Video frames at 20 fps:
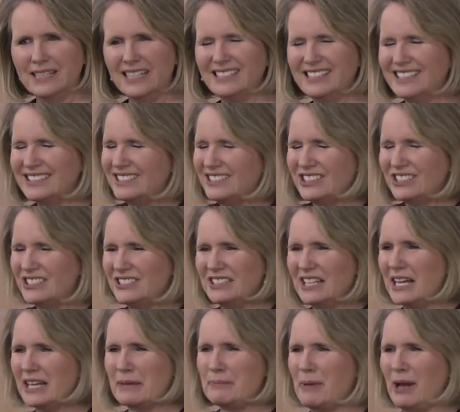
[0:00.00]
It's just
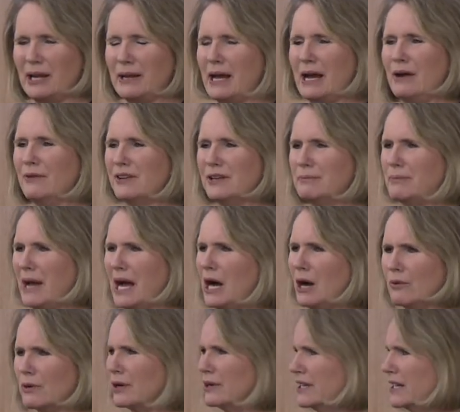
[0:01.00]
not about having
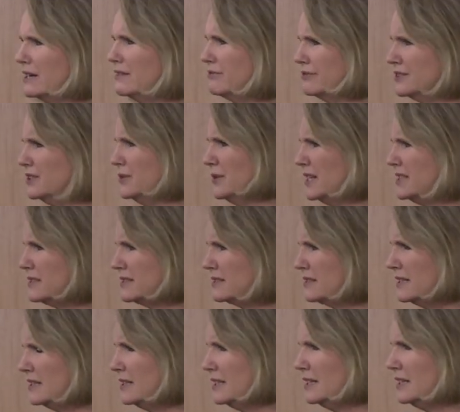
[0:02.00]
power and
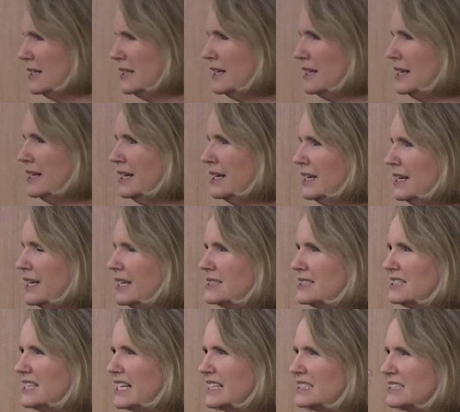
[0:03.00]
influence.
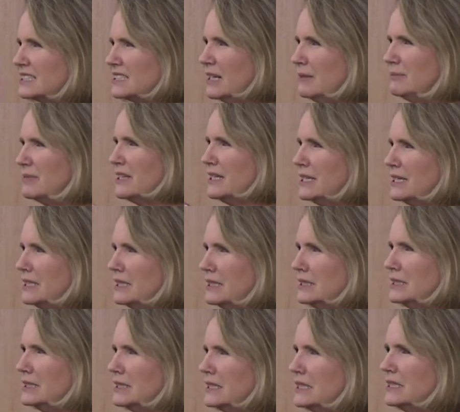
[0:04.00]
It's like something
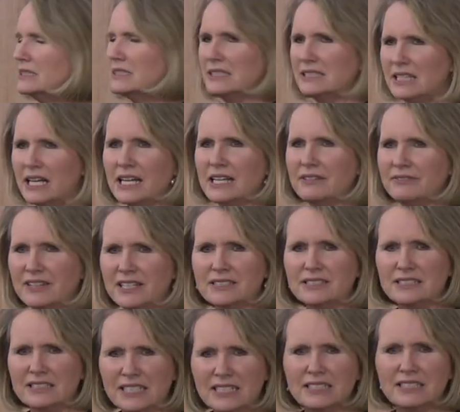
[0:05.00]
inside of
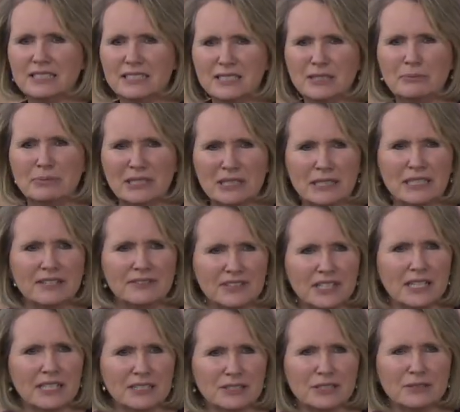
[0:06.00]
us needs to believe
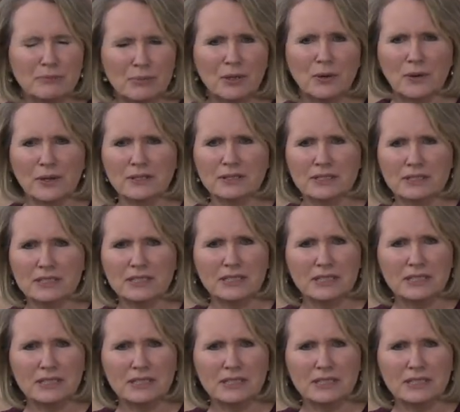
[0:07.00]
that it's important.